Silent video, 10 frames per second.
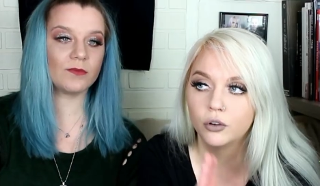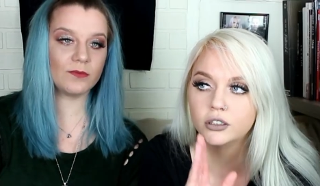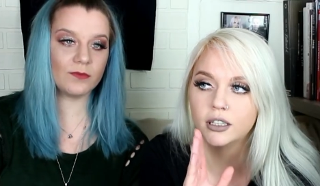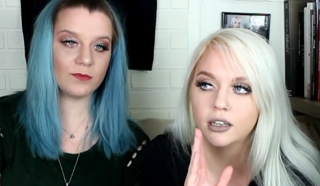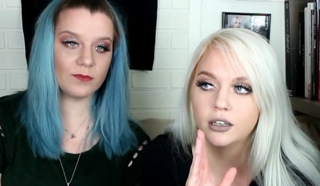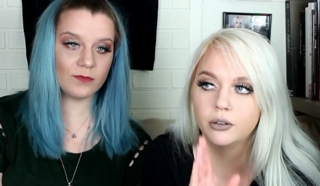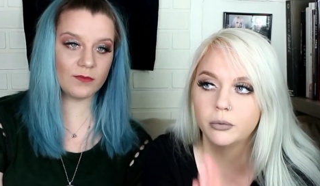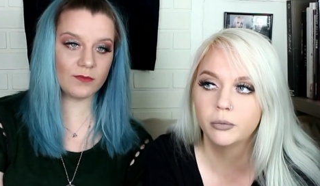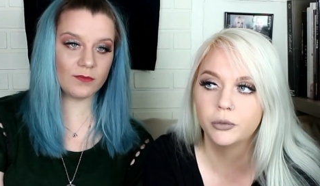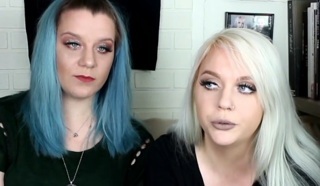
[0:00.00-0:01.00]
Speaker 1: what I
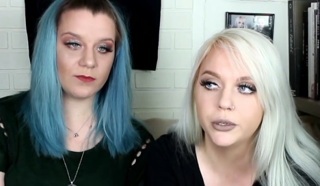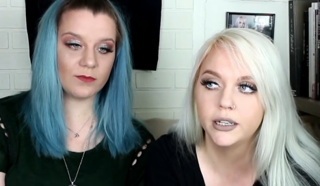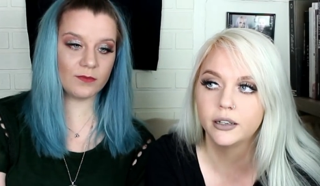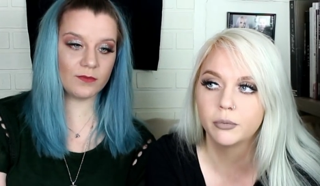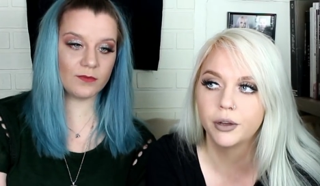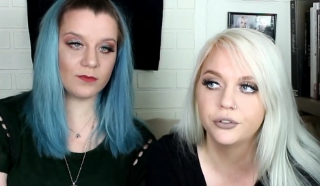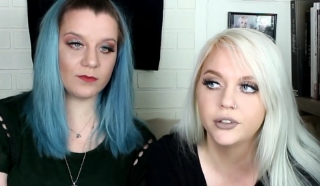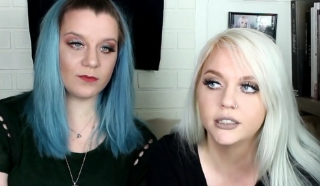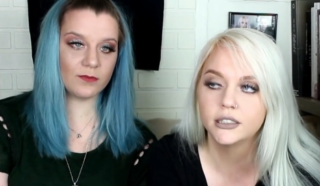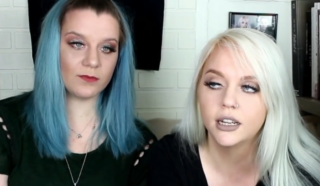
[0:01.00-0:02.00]
remember reading about
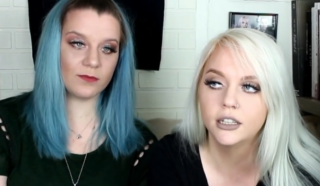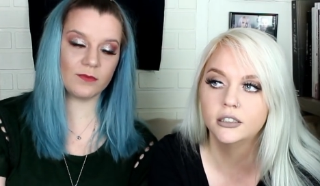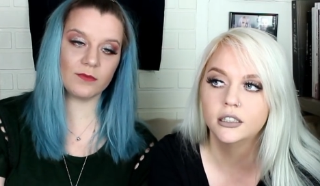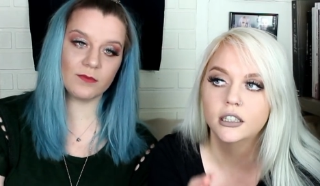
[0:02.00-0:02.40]
it. And